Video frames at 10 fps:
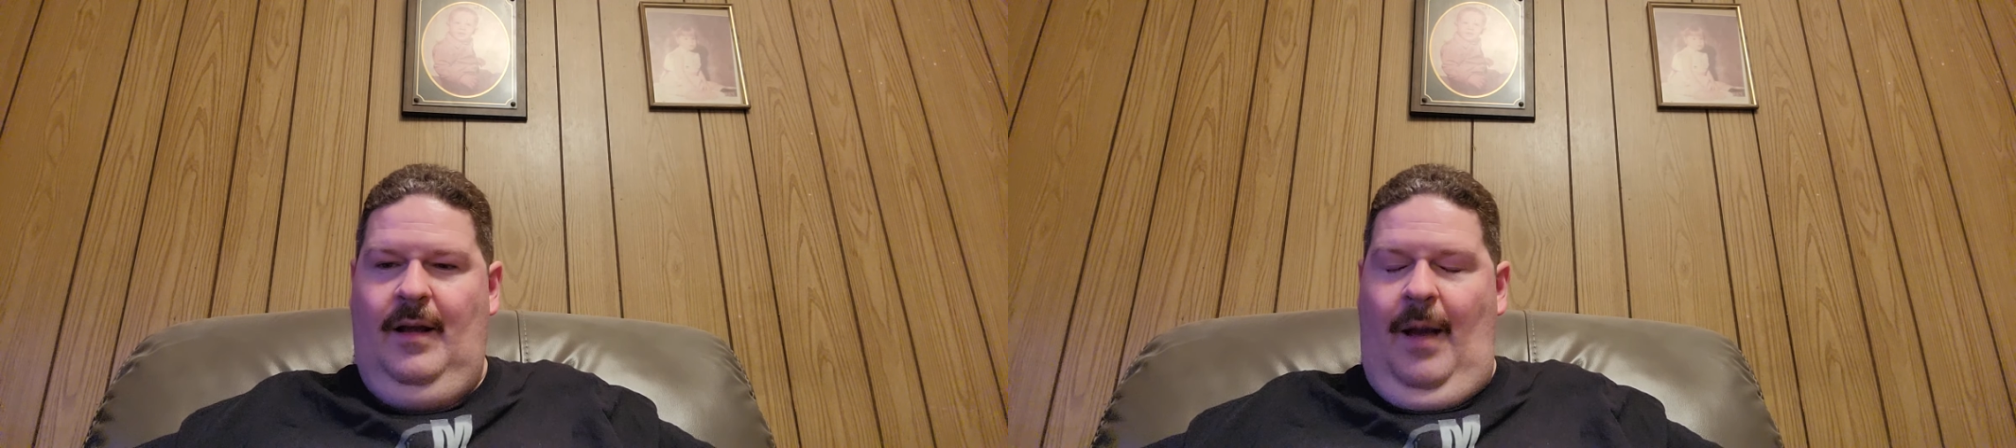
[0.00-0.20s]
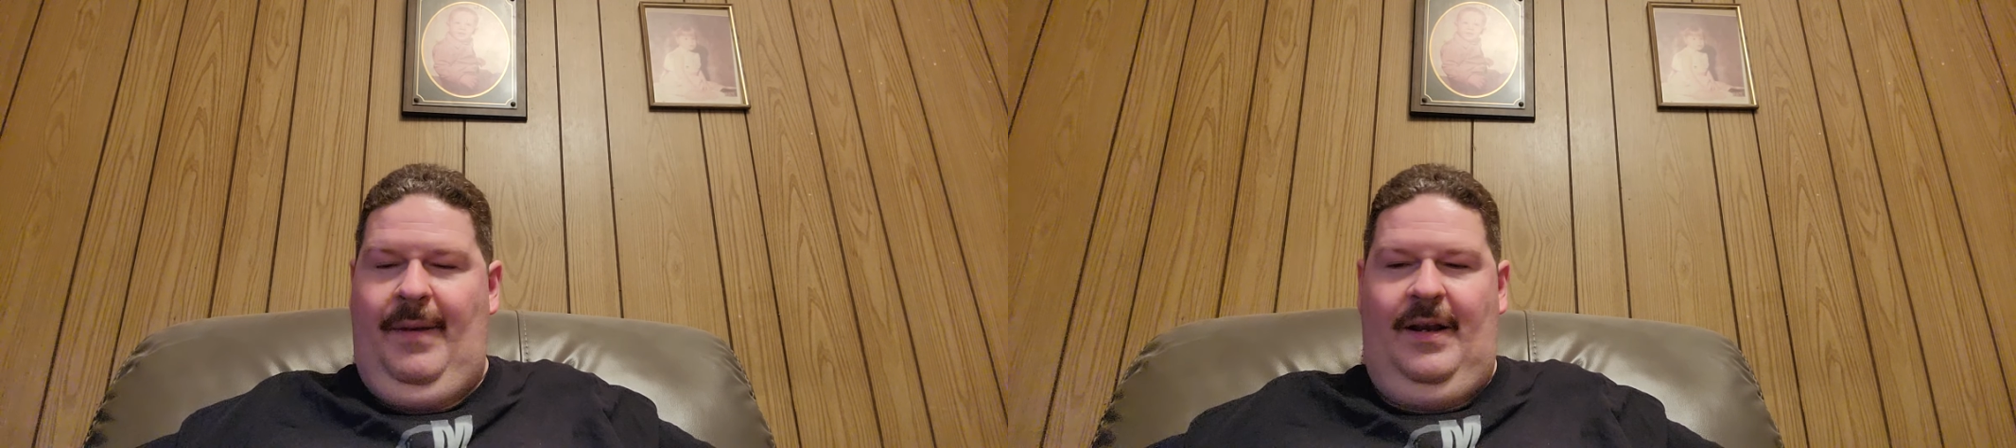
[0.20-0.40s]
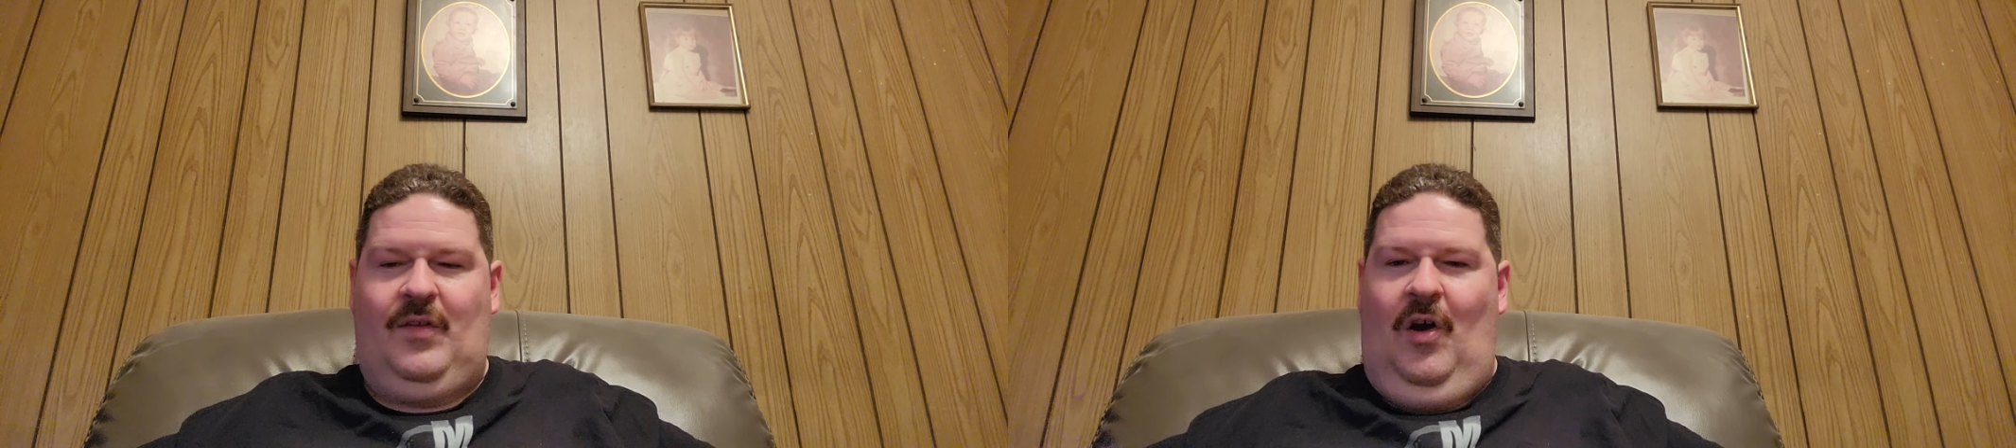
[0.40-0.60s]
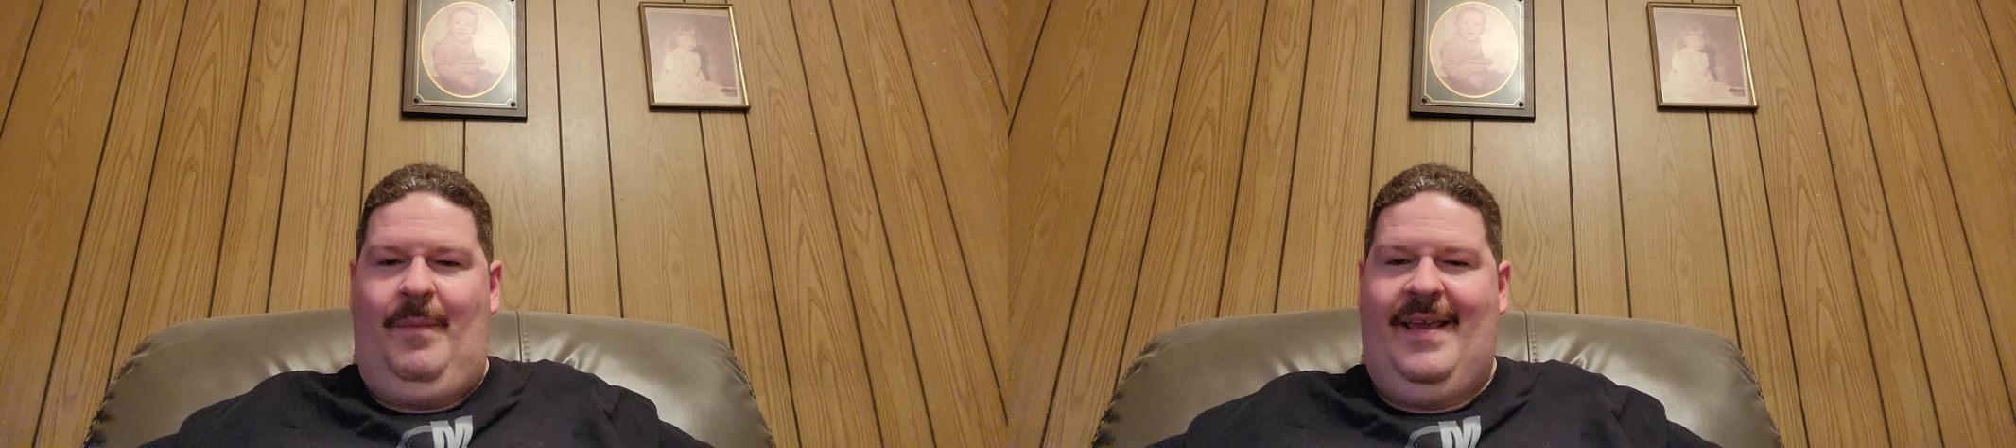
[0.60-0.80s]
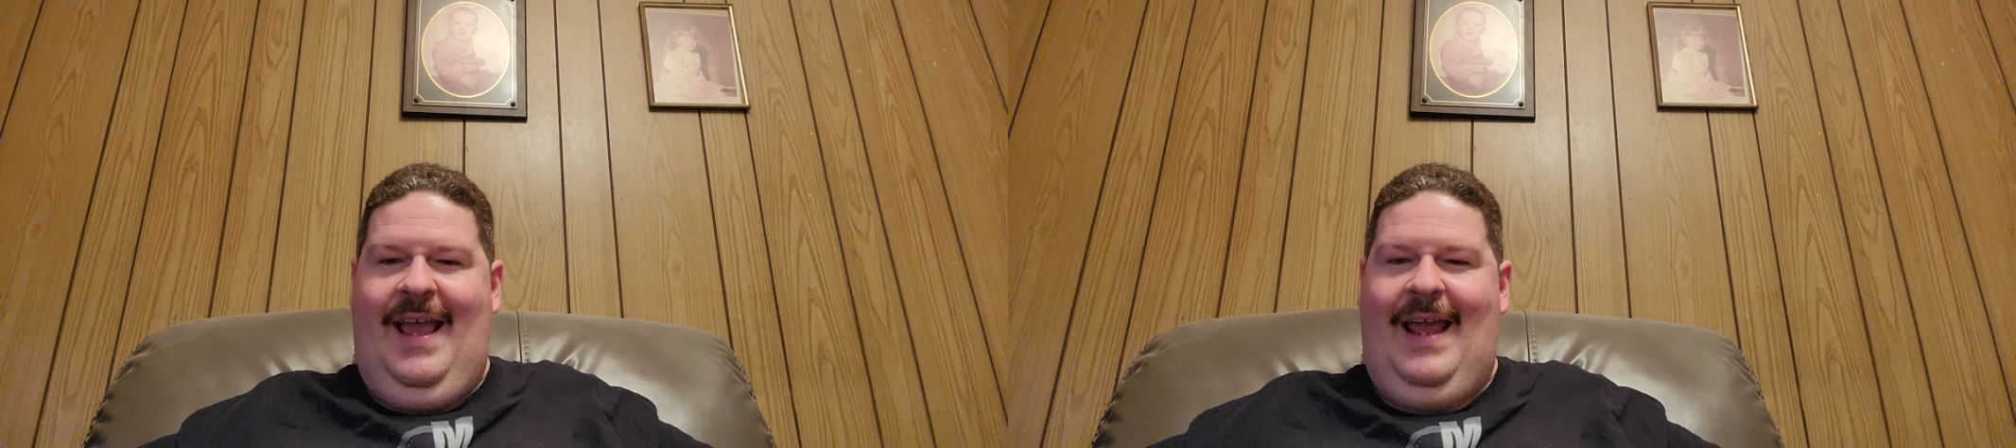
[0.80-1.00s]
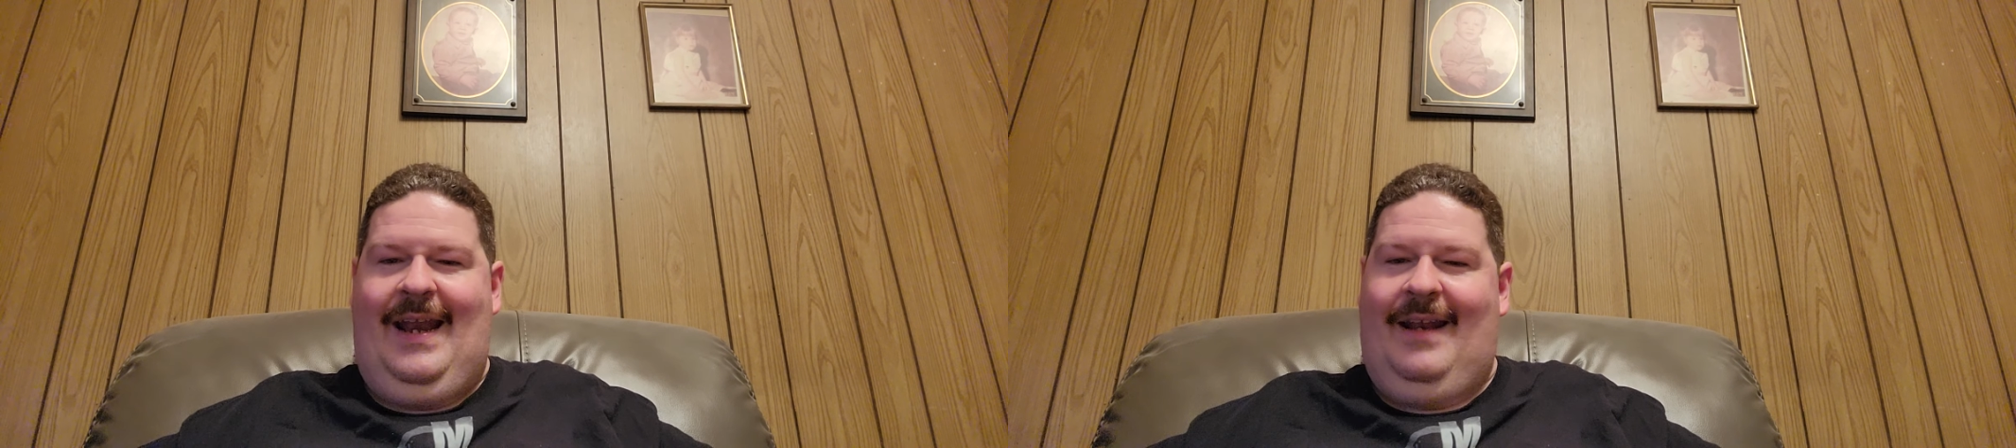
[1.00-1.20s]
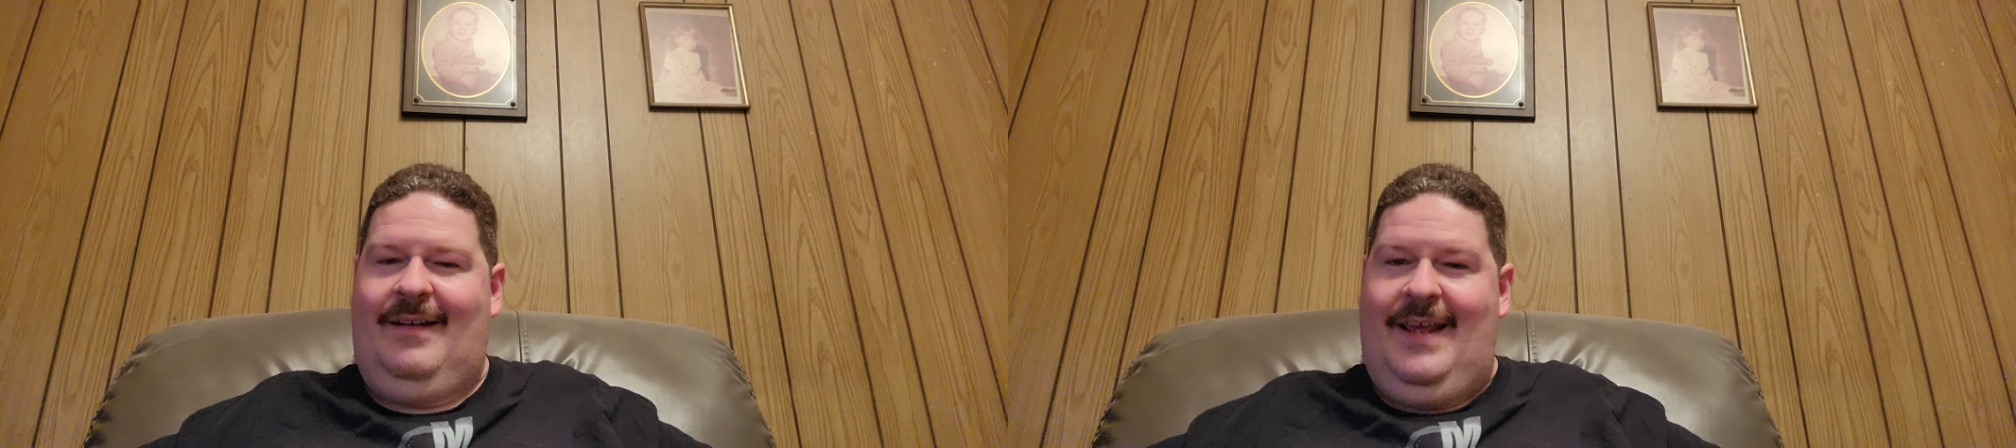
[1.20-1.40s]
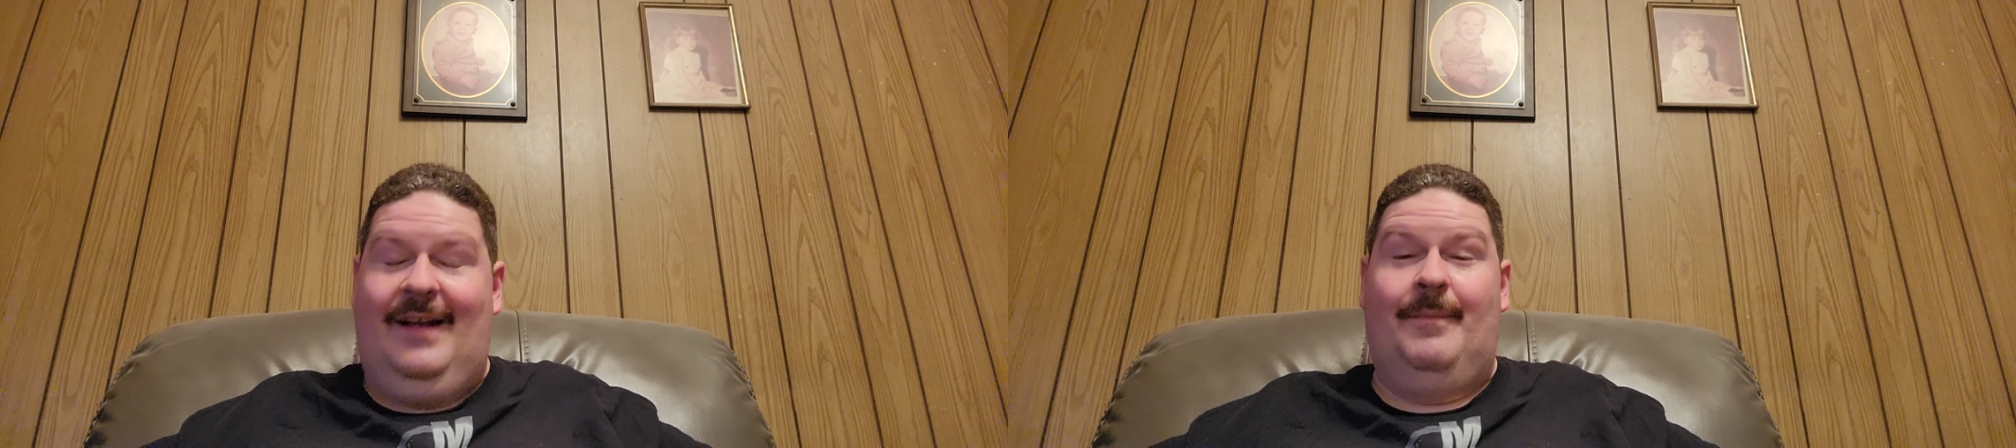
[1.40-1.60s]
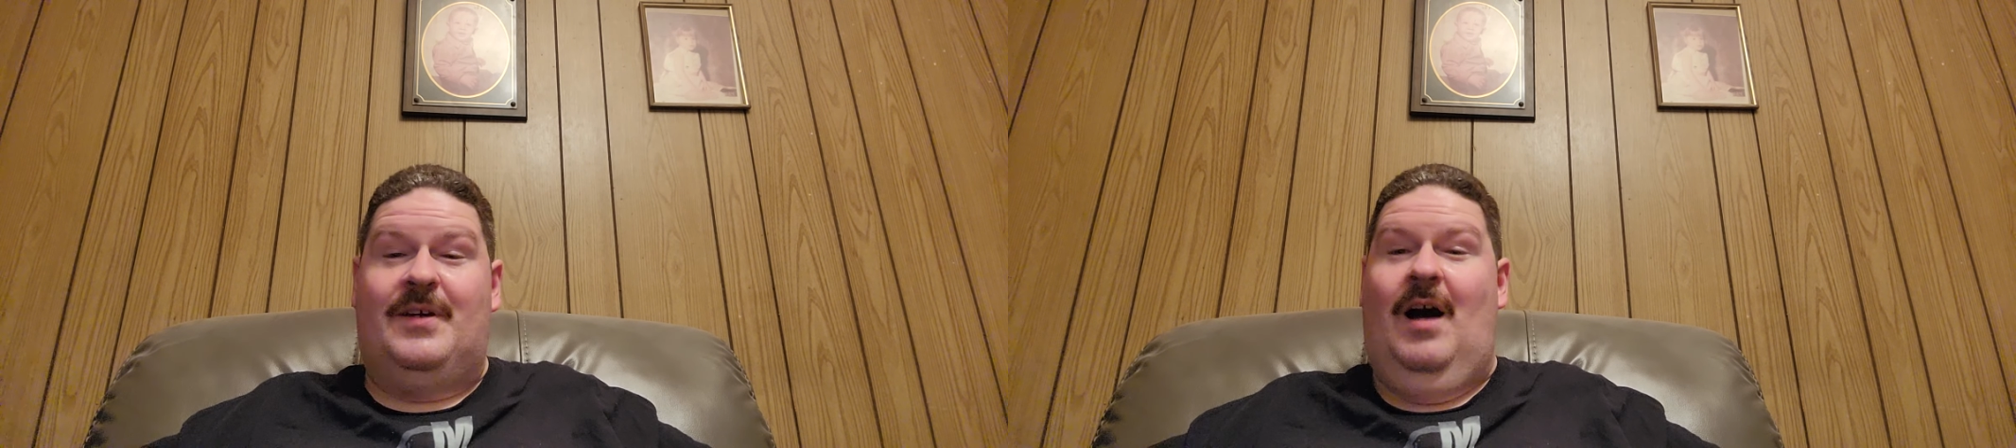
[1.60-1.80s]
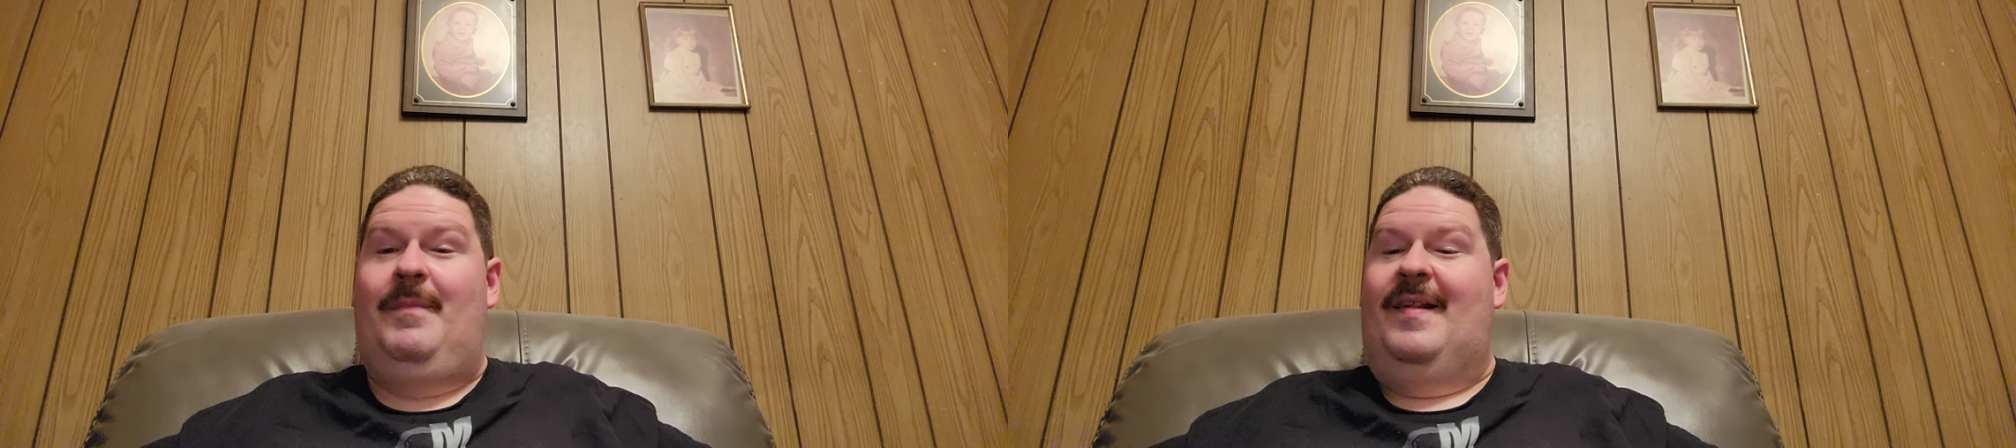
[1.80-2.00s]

I mean, this all began at Kingdom Come